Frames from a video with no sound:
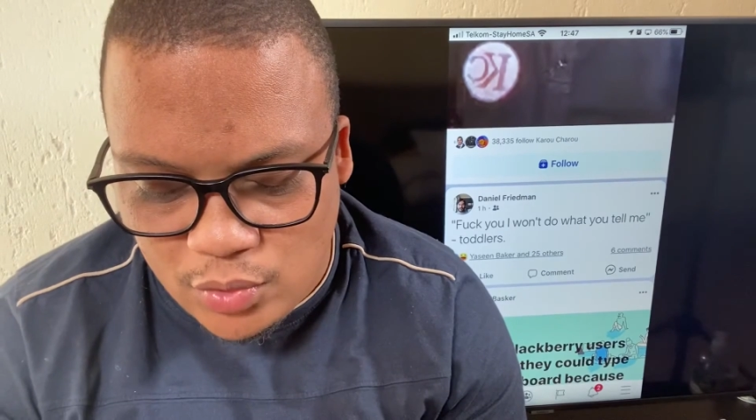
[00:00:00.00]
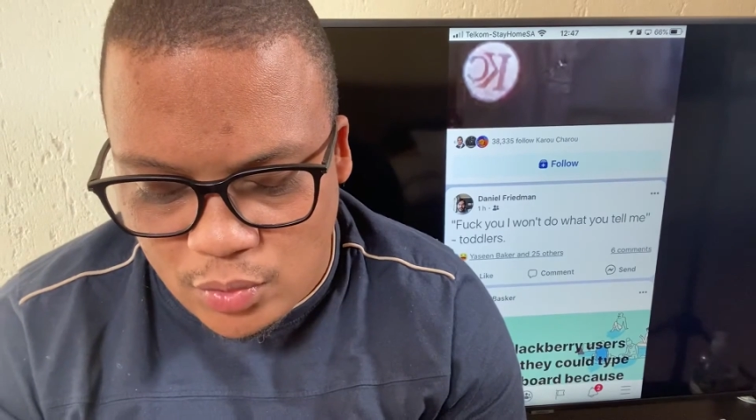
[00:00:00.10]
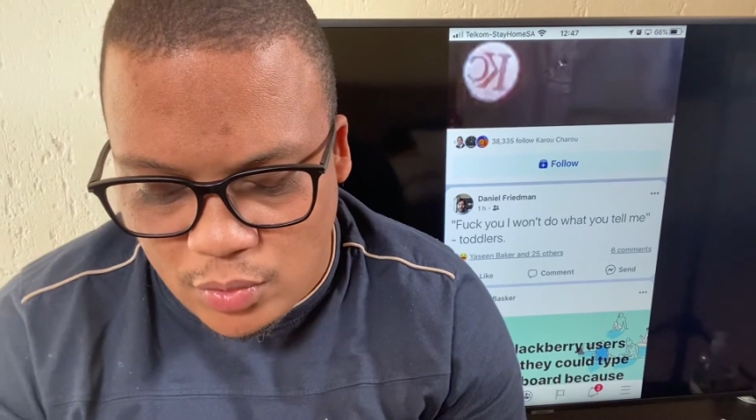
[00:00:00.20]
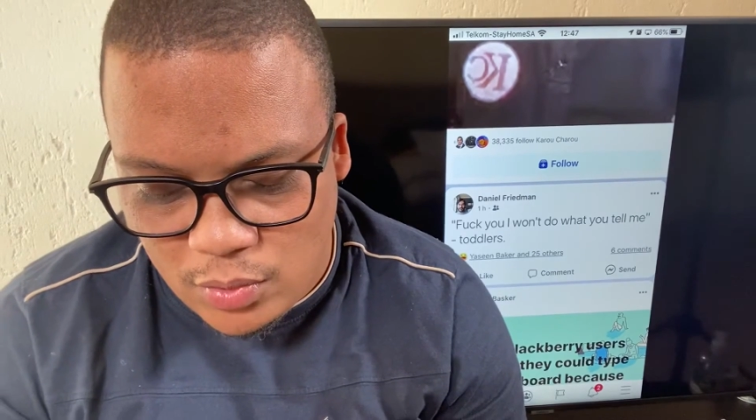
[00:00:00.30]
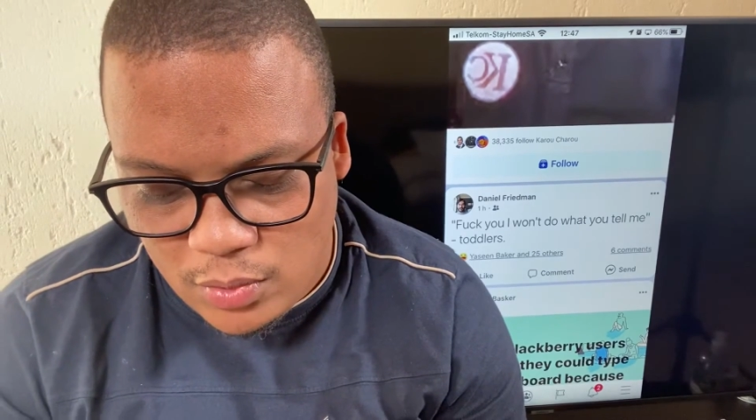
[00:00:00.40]

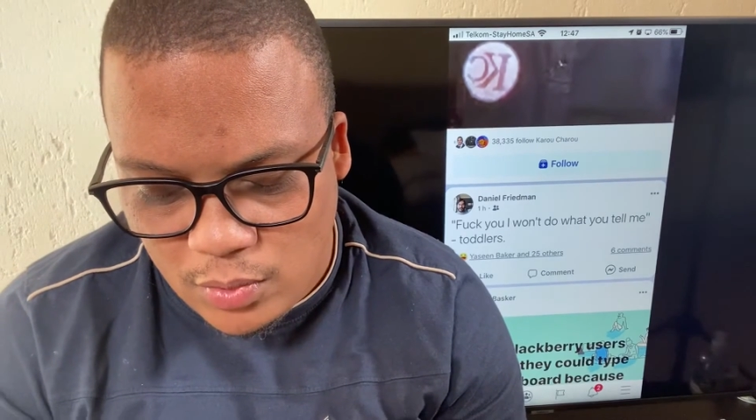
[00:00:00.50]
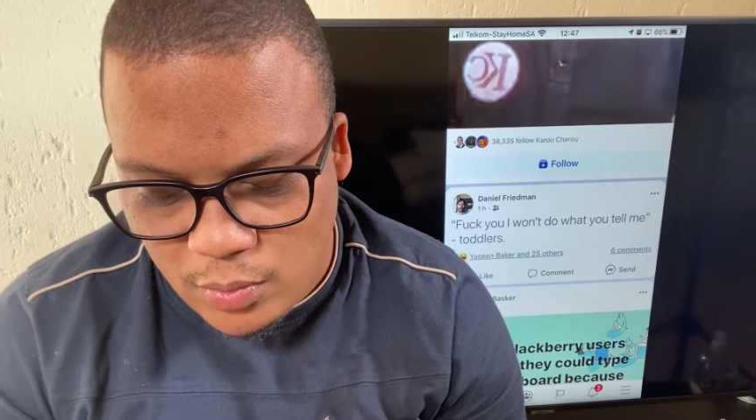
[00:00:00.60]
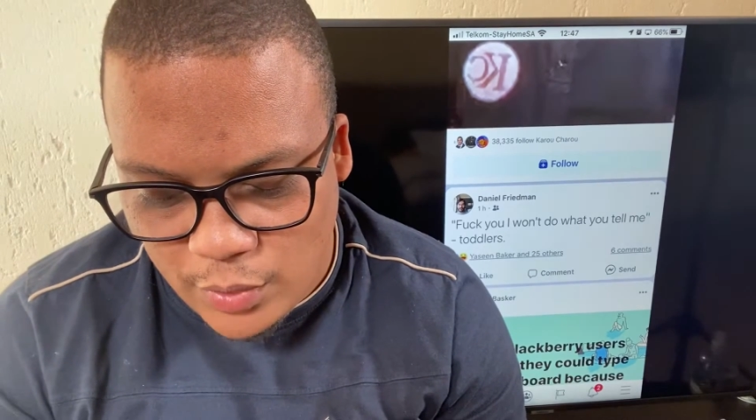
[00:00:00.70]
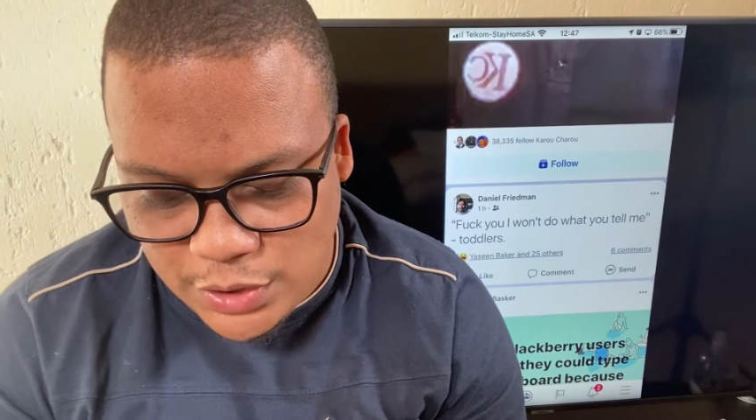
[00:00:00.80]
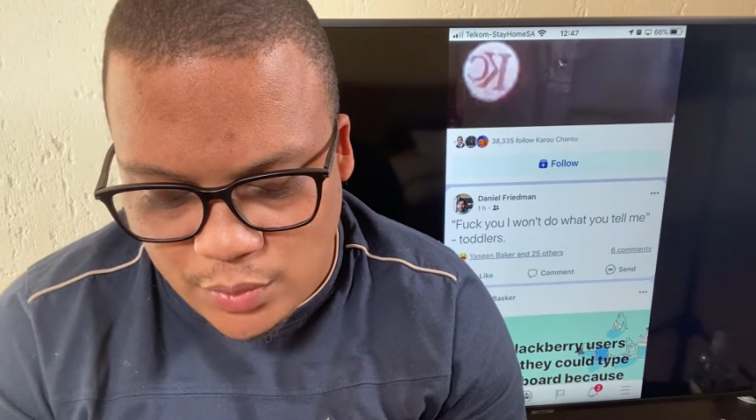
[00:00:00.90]
do
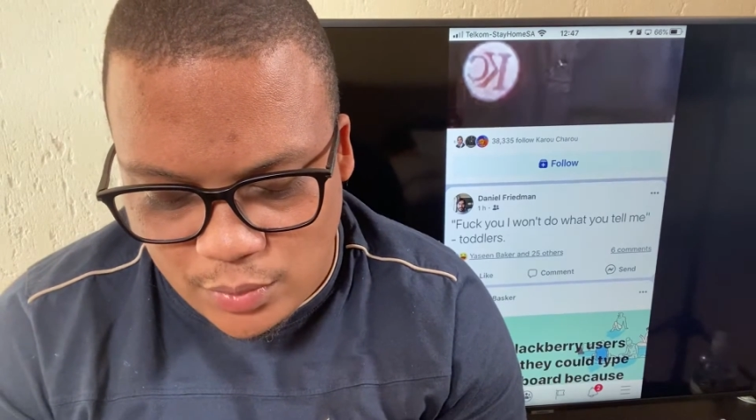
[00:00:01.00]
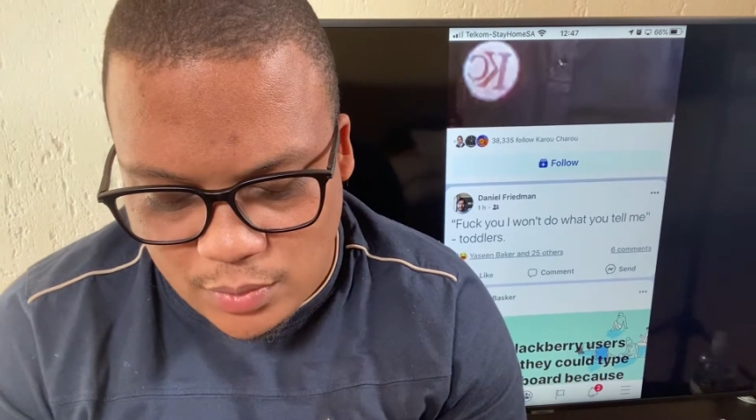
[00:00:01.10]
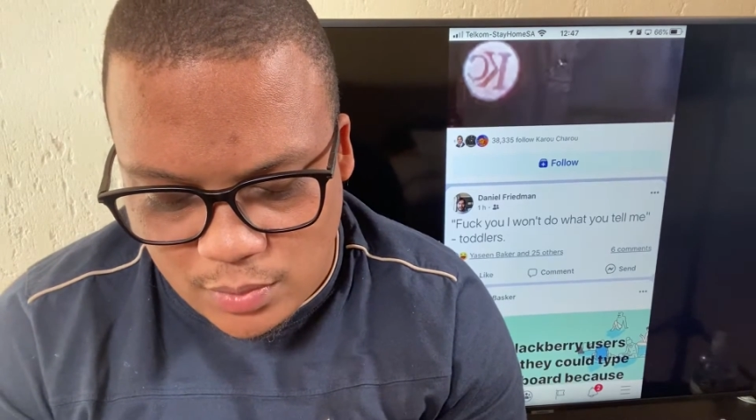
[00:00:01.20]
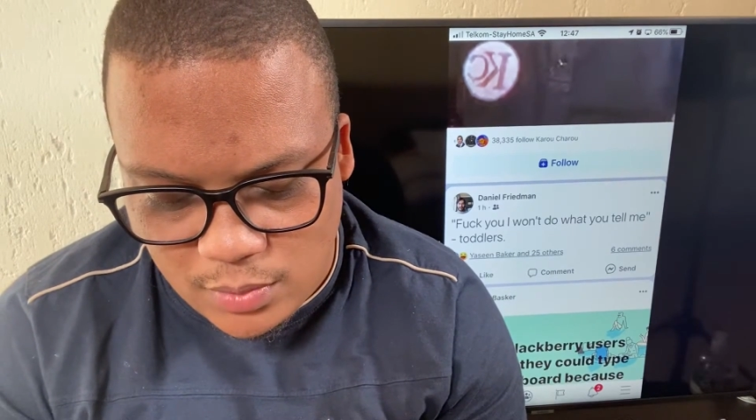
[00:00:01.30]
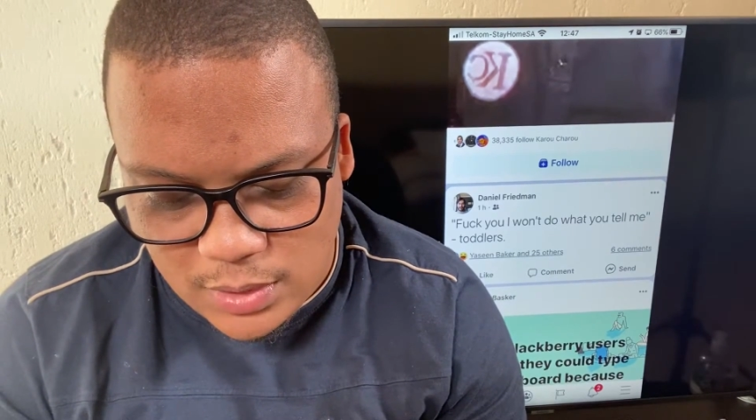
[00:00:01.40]
what you,
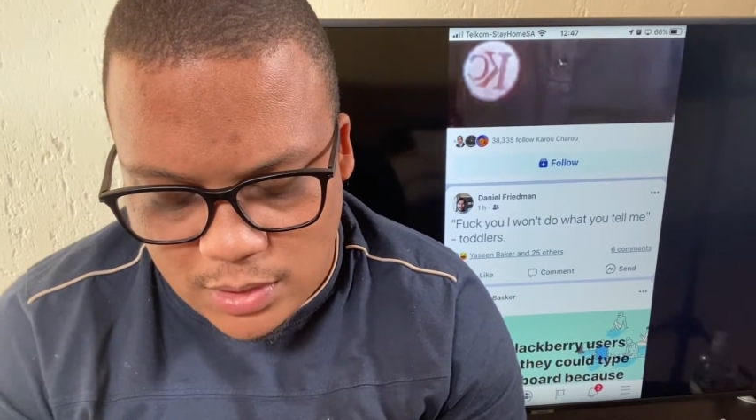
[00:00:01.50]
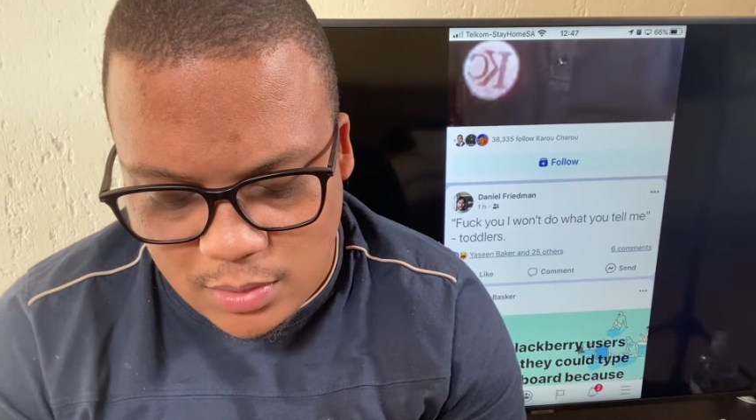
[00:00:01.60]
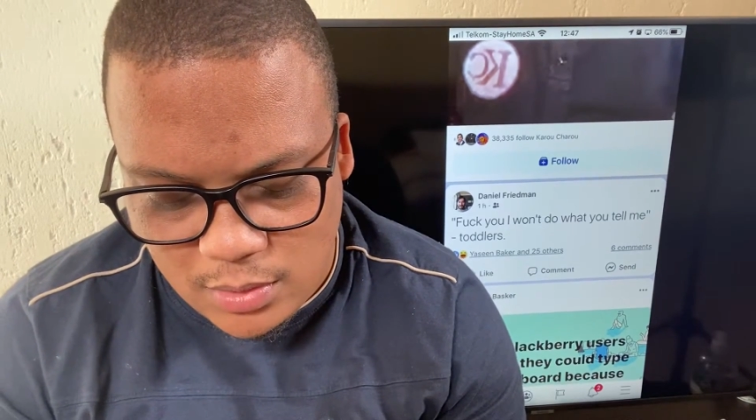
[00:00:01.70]
what?